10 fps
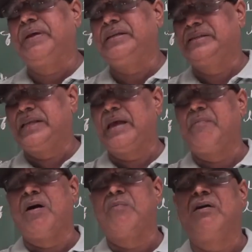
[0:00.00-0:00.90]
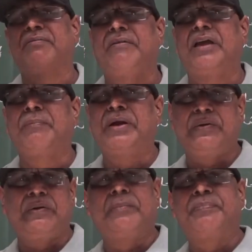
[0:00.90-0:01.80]
means a bob of a
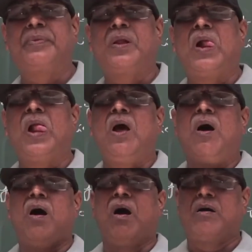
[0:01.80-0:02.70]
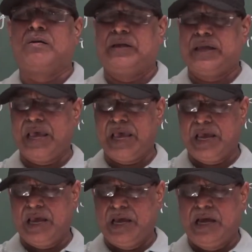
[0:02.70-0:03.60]
pendulum or
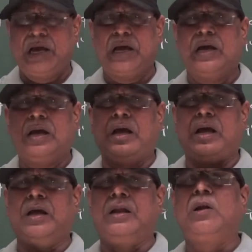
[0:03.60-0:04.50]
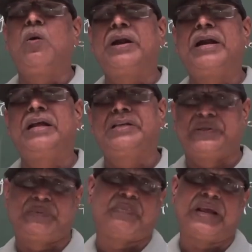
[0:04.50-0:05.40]
a loaded
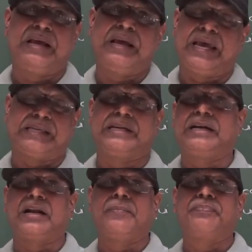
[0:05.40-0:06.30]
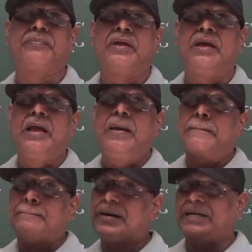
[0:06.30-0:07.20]
spring, etc.
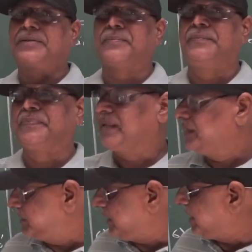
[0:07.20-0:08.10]
But see